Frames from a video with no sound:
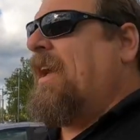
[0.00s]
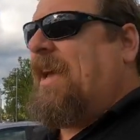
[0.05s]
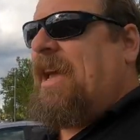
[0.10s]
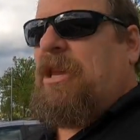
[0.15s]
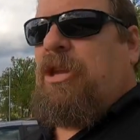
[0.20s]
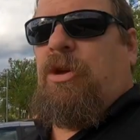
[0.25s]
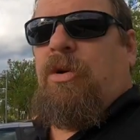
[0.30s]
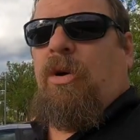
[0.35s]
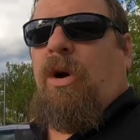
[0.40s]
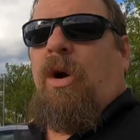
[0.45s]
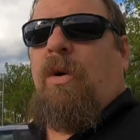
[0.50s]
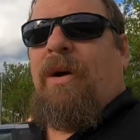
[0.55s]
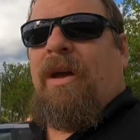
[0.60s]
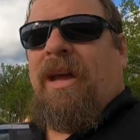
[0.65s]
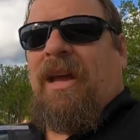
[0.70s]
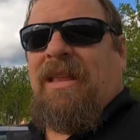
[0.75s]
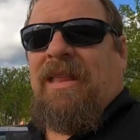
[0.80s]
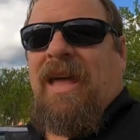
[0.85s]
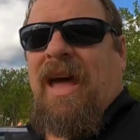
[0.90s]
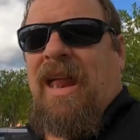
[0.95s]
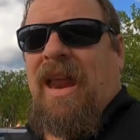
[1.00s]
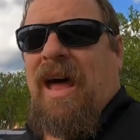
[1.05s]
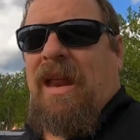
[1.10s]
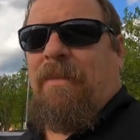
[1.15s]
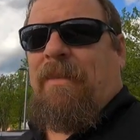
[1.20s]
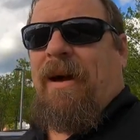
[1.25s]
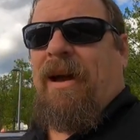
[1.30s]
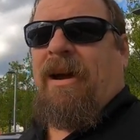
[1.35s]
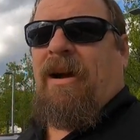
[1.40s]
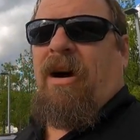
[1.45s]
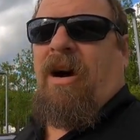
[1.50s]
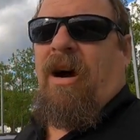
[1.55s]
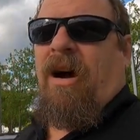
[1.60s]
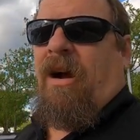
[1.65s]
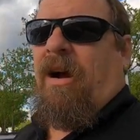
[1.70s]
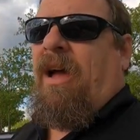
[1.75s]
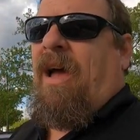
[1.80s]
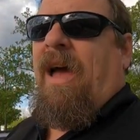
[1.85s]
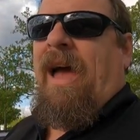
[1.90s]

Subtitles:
Can you go and get that out of my car?